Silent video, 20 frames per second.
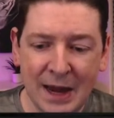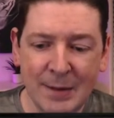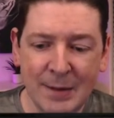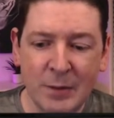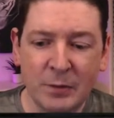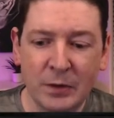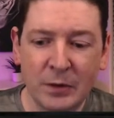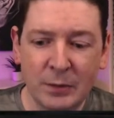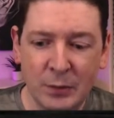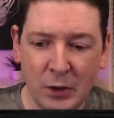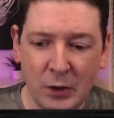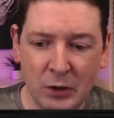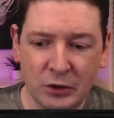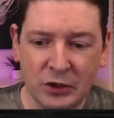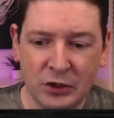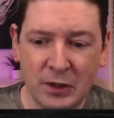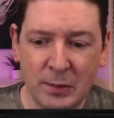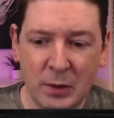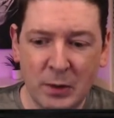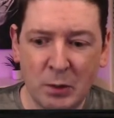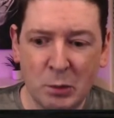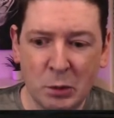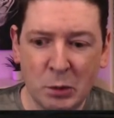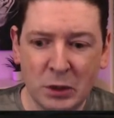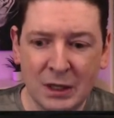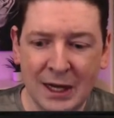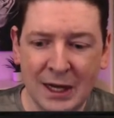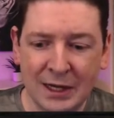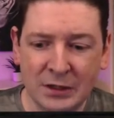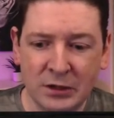of the branch that we would
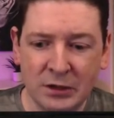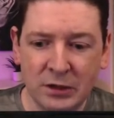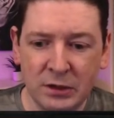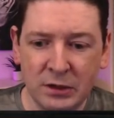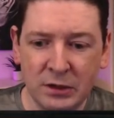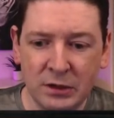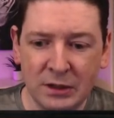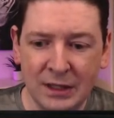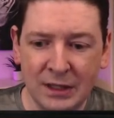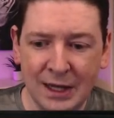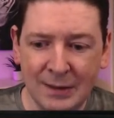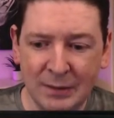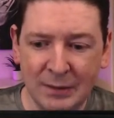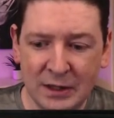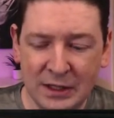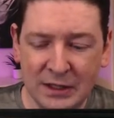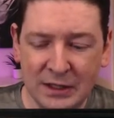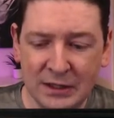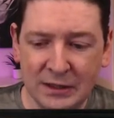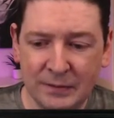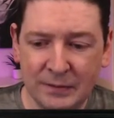like to delete.